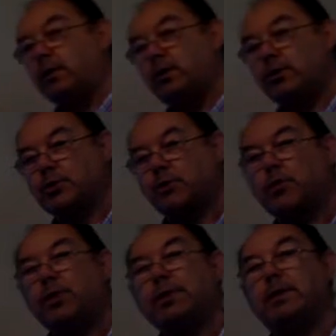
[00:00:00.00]
You're
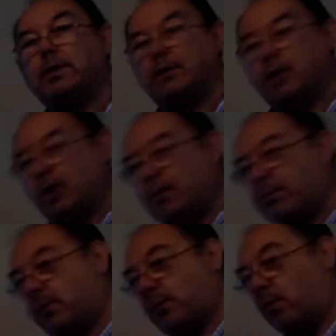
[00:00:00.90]
squirting the stock
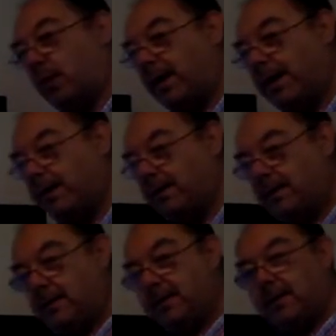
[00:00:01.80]
between a wire
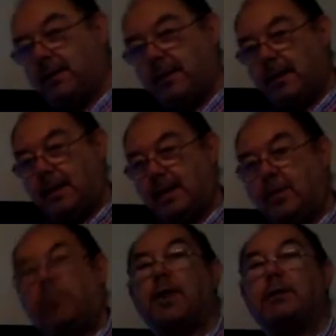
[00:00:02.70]

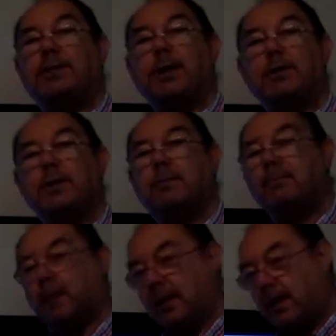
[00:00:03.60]
and press felt,
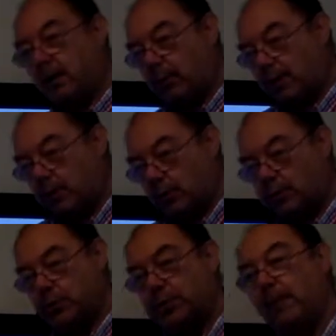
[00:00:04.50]
and when those
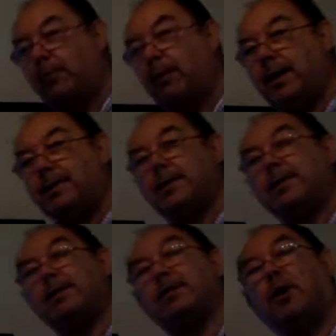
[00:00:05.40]
two separate,
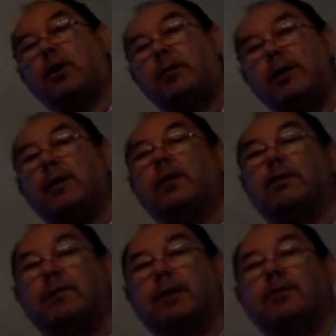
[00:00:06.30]
it is already on
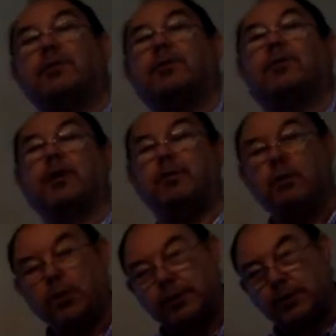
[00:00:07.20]
the felt, so you've
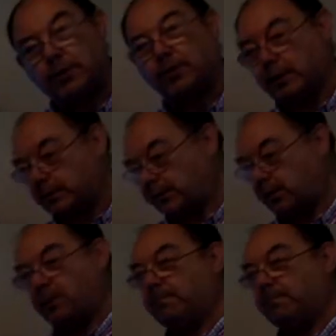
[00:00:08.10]
no need to transfer.